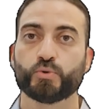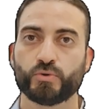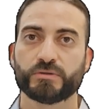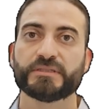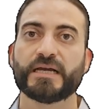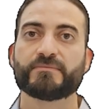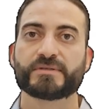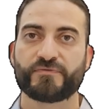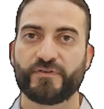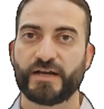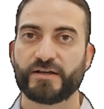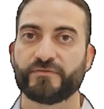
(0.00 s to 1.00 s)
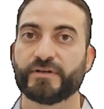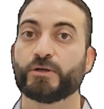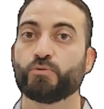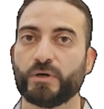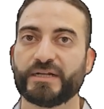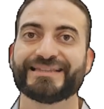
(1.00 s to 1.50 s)
2 times 5
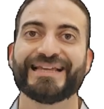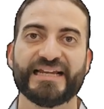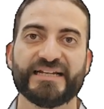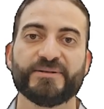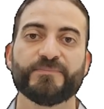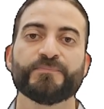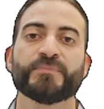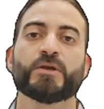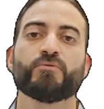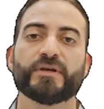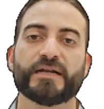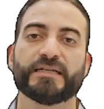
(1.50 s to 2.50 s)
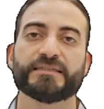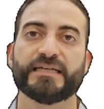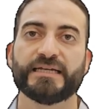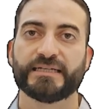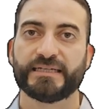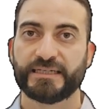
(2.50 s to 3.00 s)
equal 10. We
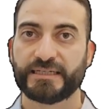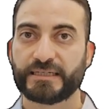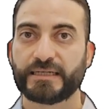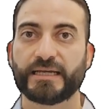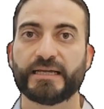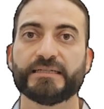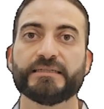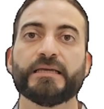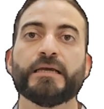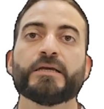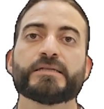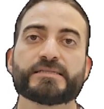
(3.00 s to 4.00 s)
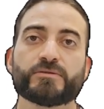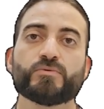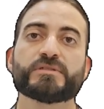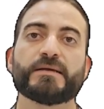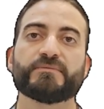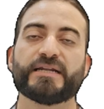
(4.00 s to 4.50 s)
write 10 here and do
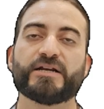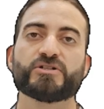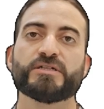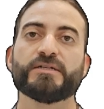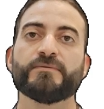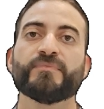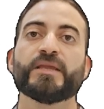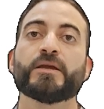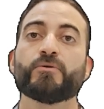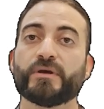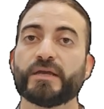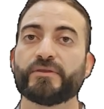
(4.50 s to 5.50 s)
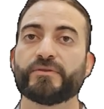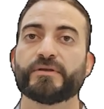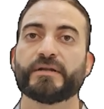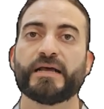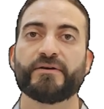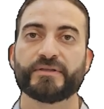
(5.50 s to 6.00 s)
subtraction. 12
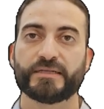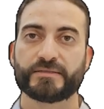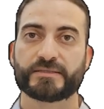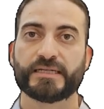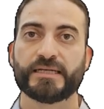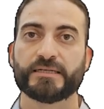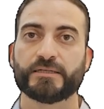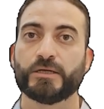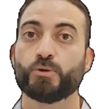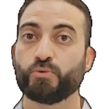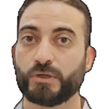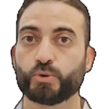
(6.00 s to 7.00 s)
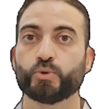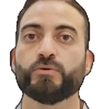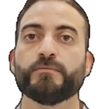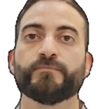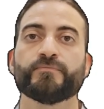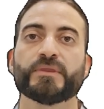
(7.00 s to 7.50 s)
minus 10 equal
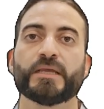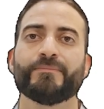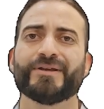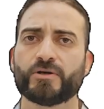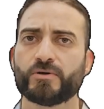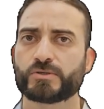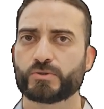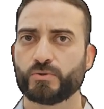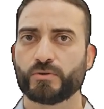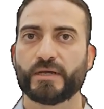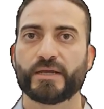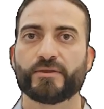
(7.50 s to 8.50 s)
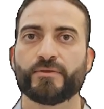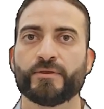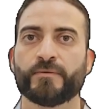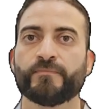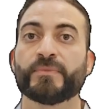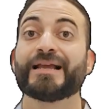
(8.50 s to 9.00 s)
2. Because 2
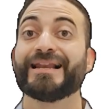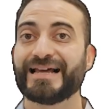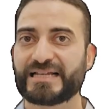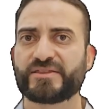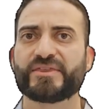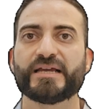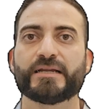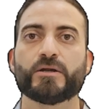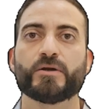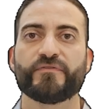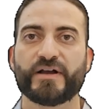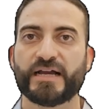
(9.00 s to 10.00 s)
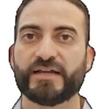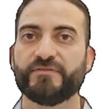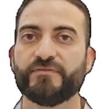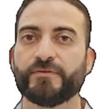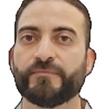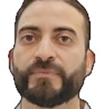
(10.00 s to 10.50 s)
is less than
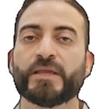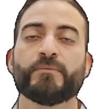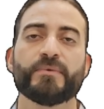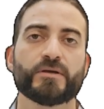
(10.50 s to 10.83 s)
5,